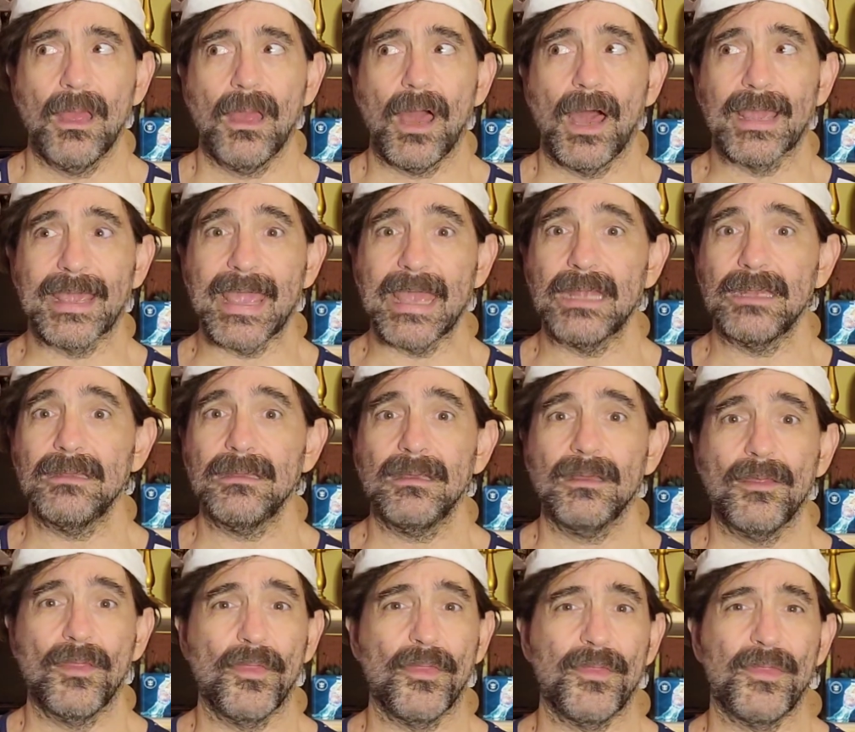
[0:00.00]
Again,
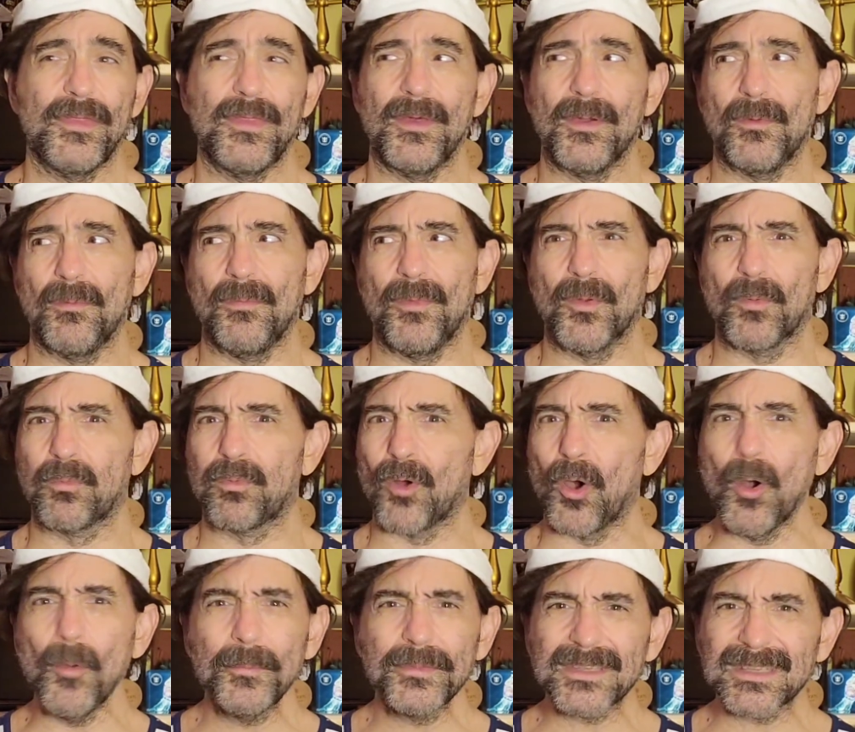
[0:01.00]
the
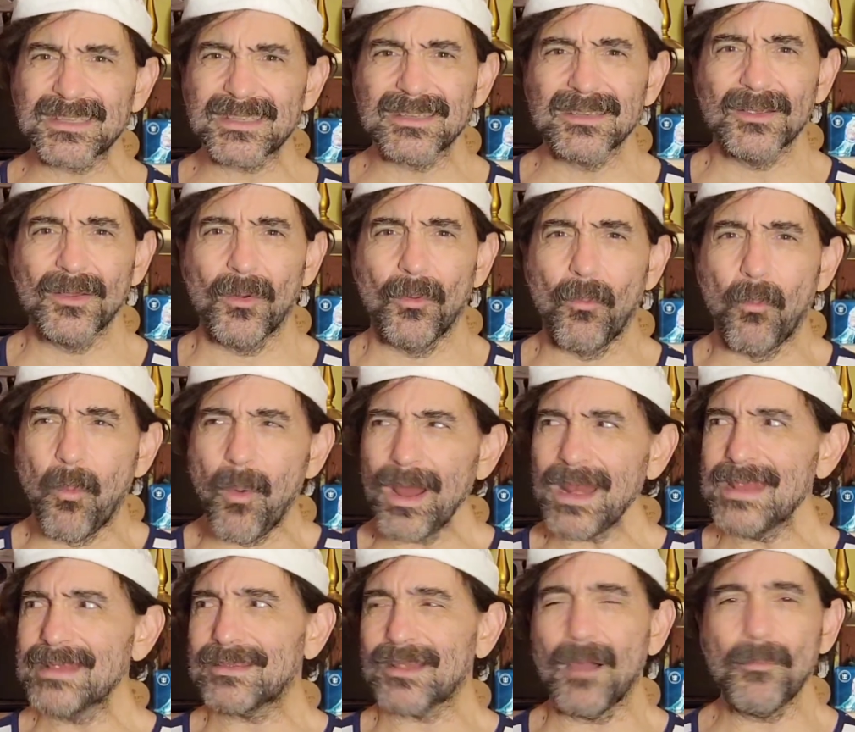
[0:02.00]
ropes, what
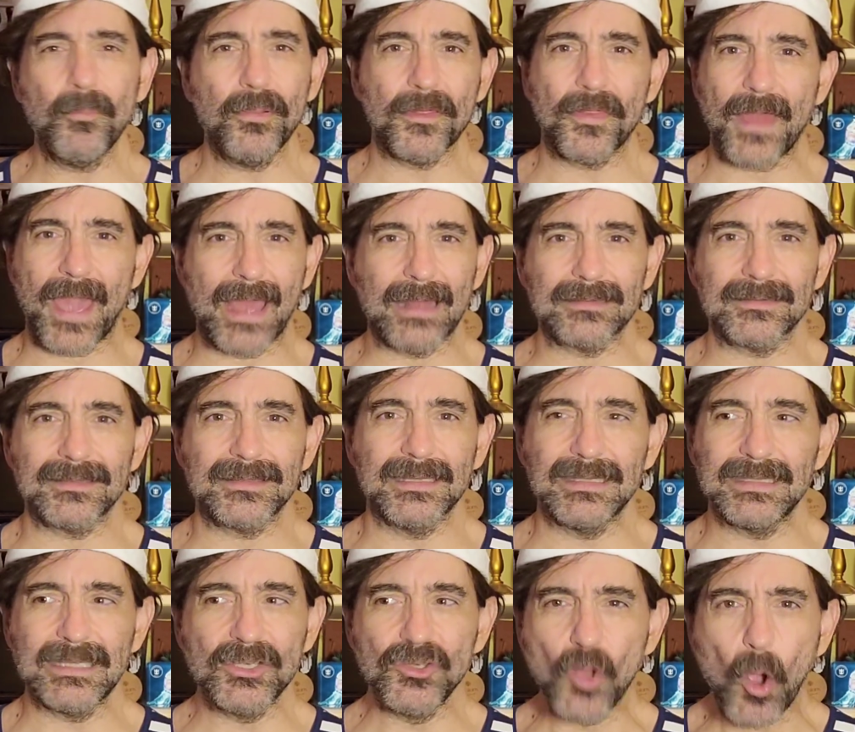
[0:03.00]
is up with that? So
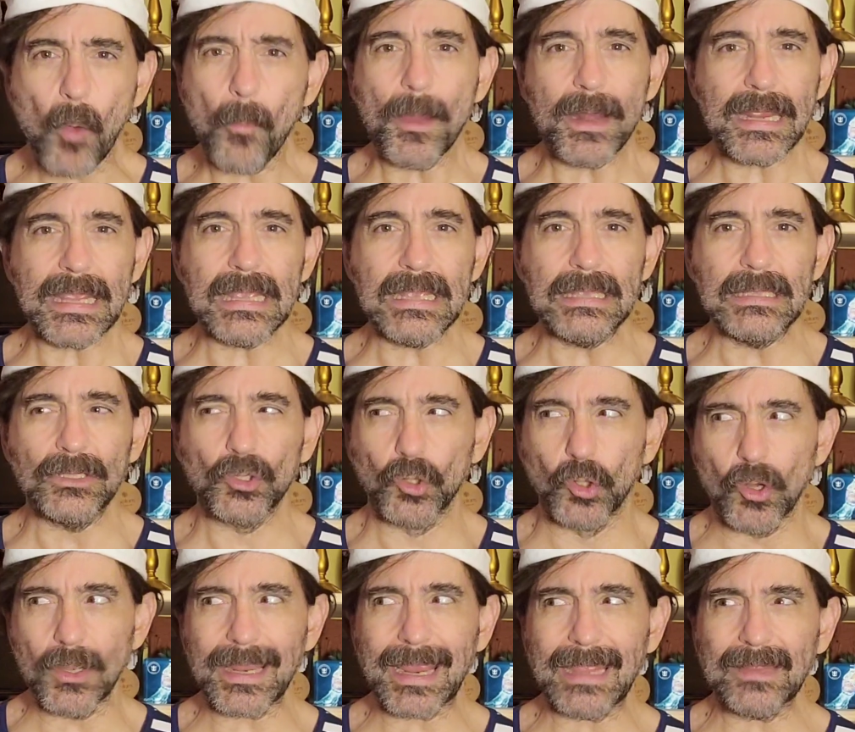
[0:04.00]
did nobody
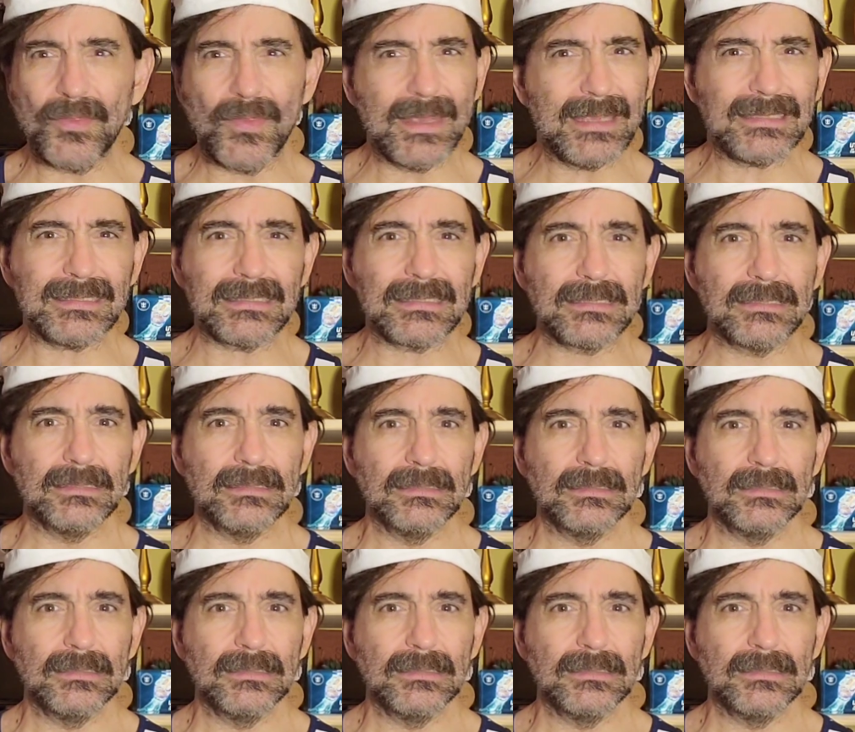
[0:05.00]
look at this